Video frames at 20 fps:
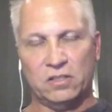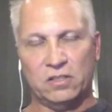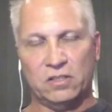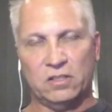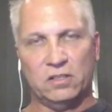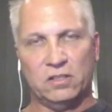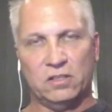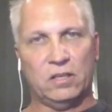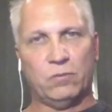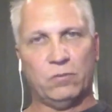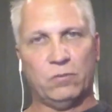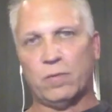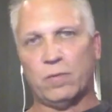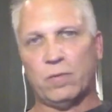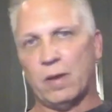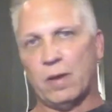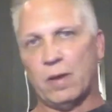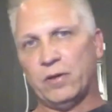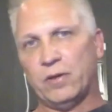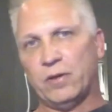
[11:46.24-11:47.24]
Then when
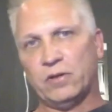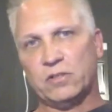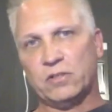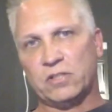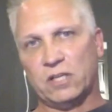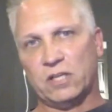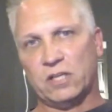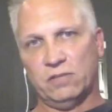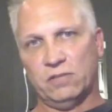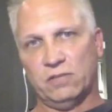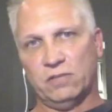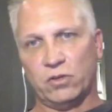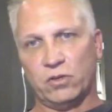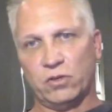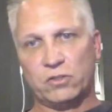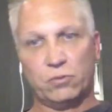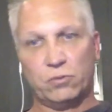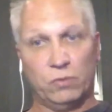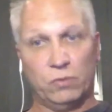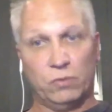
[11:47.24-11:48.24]
my parents got
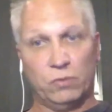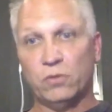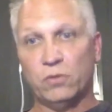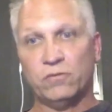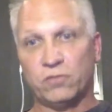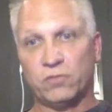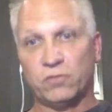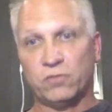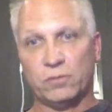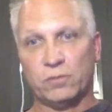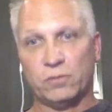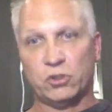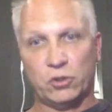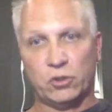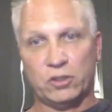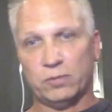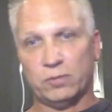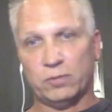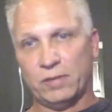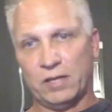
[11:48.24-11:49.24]
divorced, we moved from a
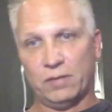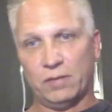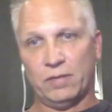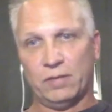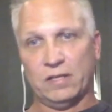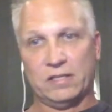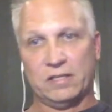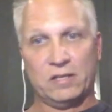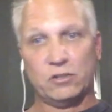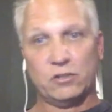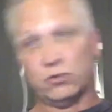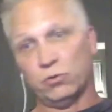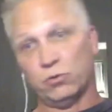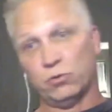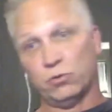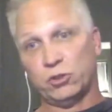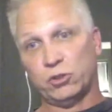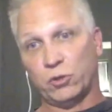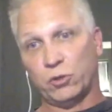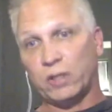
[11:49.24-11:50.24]
trailer behind a man's house to a
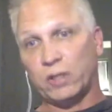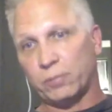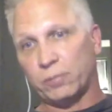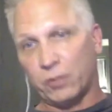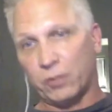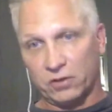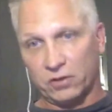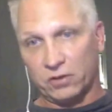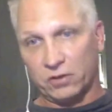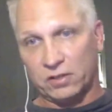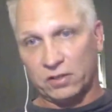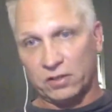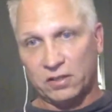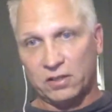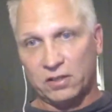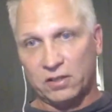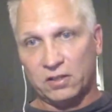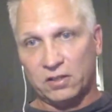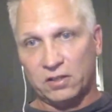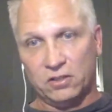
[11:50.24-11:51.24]
trailer park,
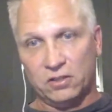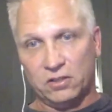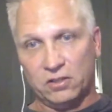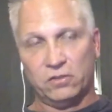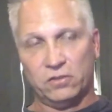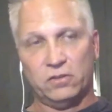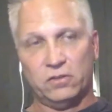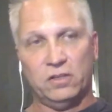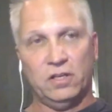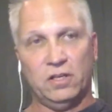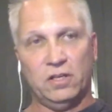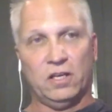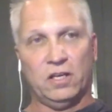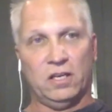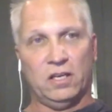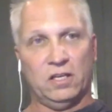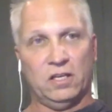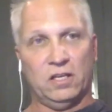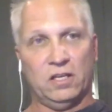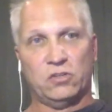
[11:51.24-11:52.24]
you know?
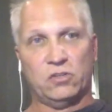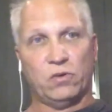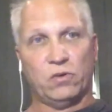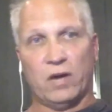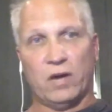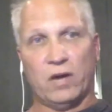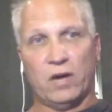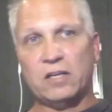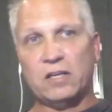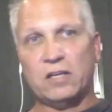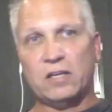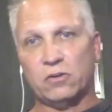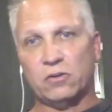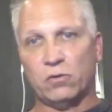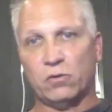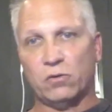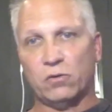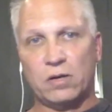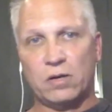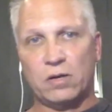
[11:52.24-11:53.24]
And so I didn't
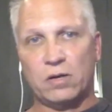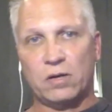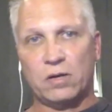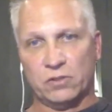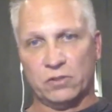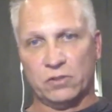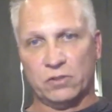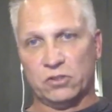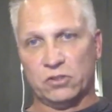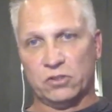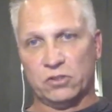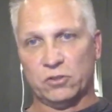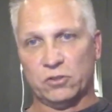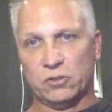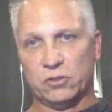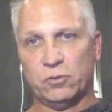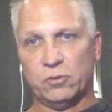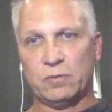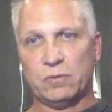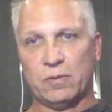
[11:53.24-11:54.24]
grow up with a silver
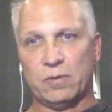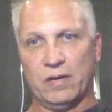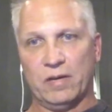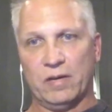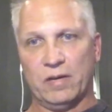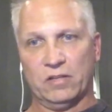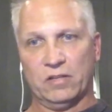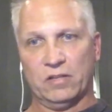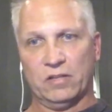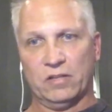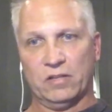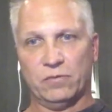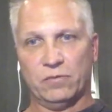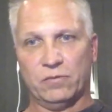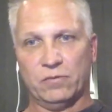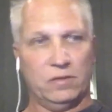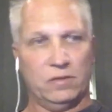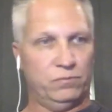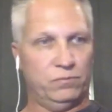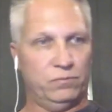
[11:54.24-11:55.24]
spoon in my mouth. I,
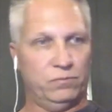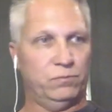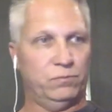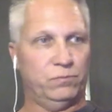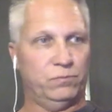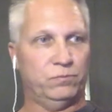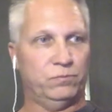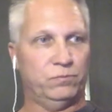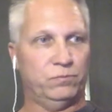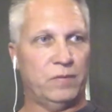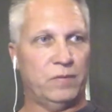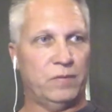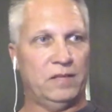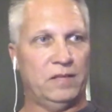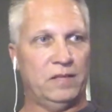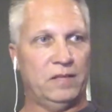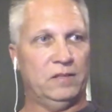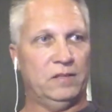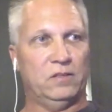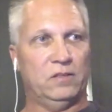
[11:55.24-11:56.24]
I my,
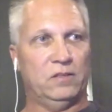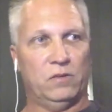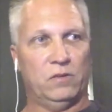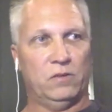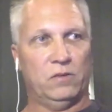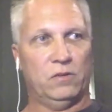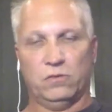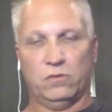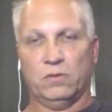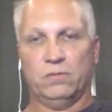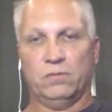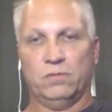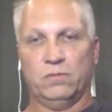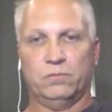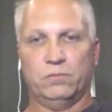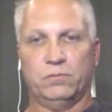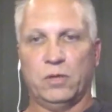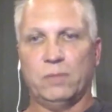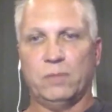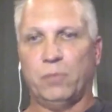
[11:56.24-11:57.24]
you know, I grew up
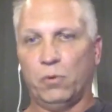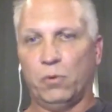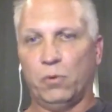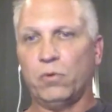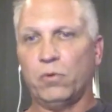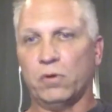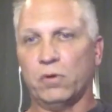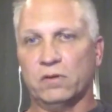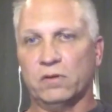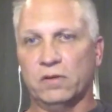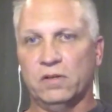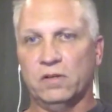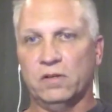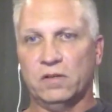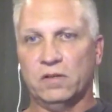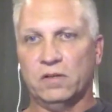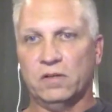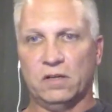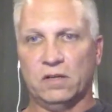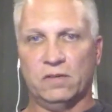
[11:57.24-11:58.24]
pretty poor
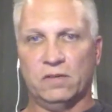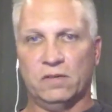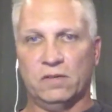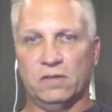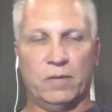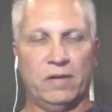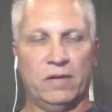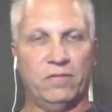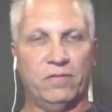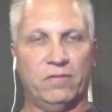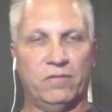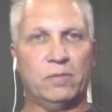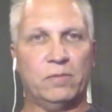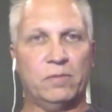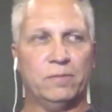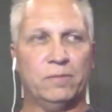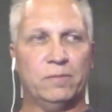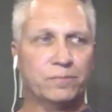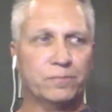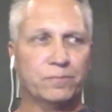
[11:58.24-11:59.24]
uh, from my environment.